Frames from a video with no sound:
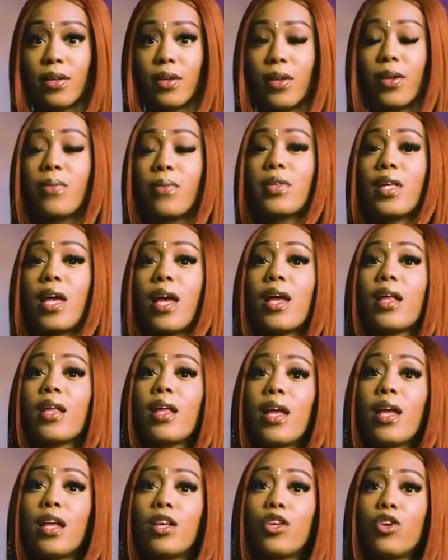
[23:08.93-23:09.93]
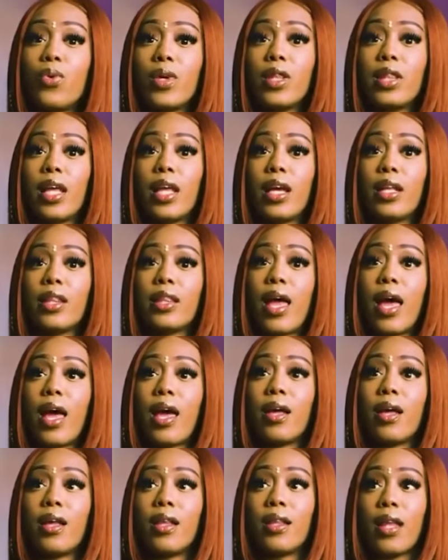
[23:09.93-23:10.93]
You know what I'm saying? And you would think
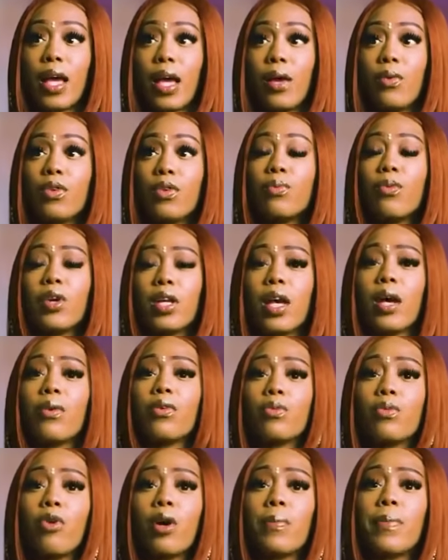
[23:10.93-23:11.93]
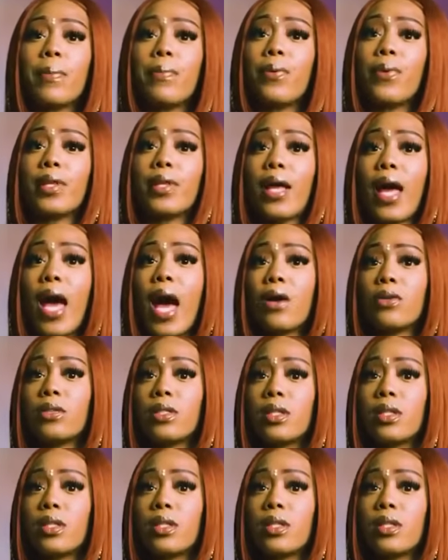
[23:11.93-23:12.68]
that, like, it was more people in the house.